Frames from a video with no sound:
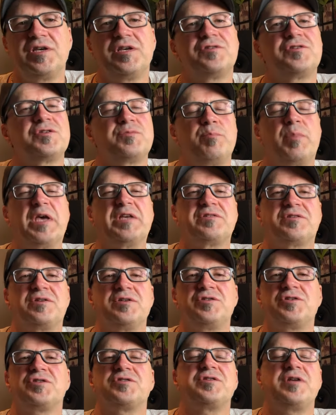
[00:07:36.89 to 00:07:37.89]
it's best to
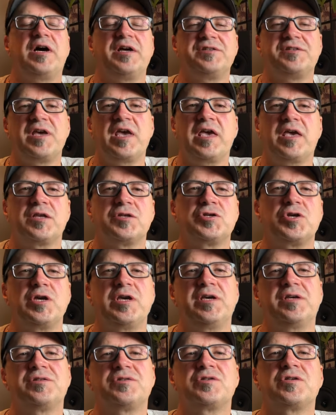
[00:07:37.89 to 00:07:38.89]
just not take a
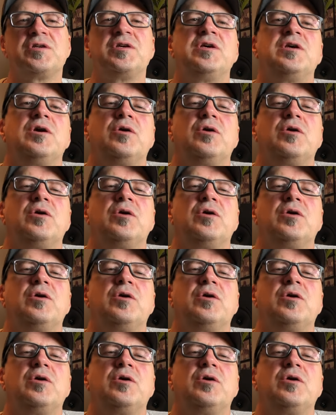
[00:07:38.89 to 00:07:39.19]
chance